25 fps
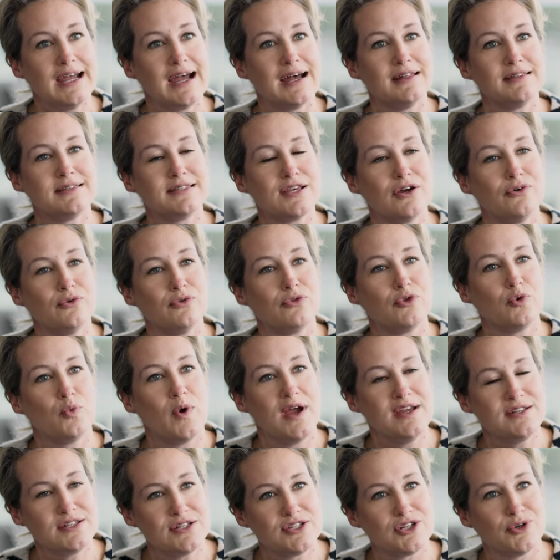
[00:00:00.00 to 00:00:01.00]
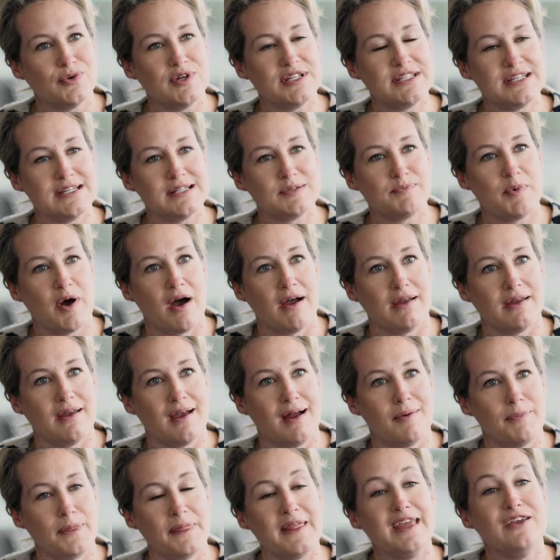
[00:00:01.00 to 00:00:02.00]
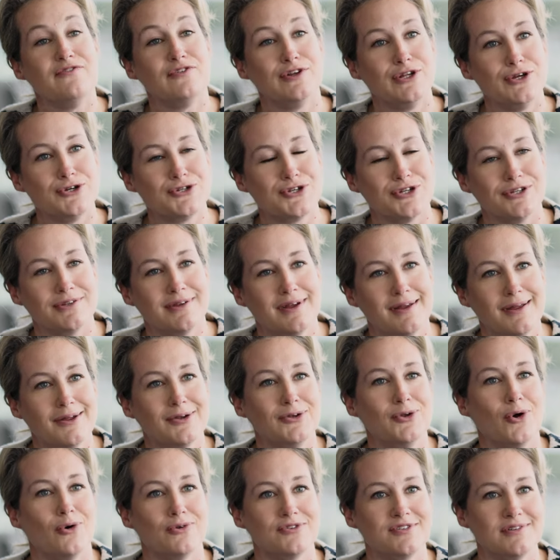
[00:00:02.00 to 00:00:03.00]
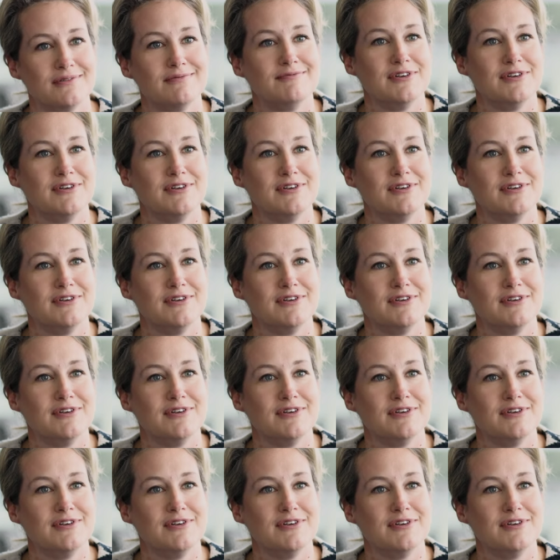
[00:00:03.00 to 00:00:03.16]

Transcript: And so the way to do it is by evolution, not